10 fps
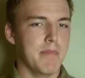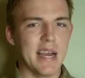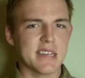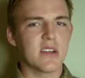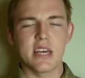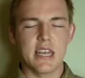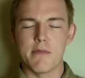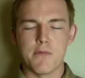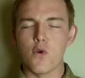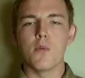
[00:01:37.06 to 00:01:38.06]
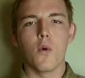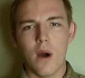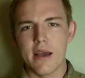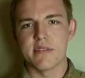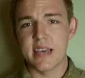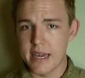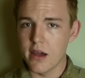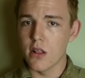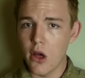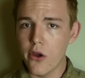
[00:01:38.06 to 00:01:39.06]
Basically an informal way of
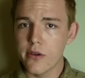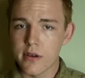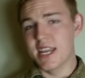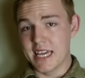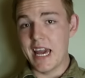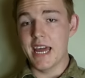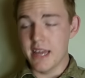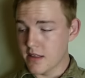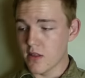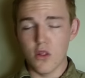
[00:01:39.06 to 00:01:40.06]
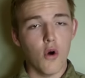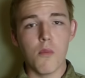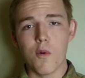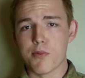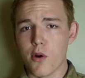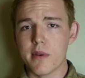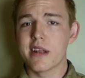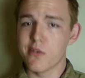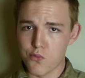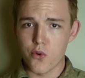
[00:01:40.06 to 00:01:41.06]
saying hello, and again, it's a lot more
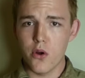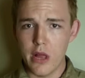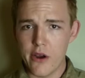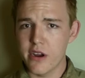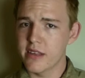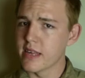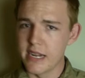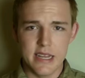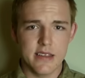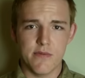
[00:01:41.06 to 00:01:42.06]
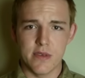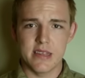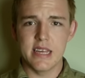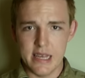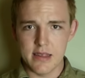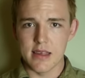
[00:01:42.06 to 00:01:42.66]
prominent in rural areas than it is for city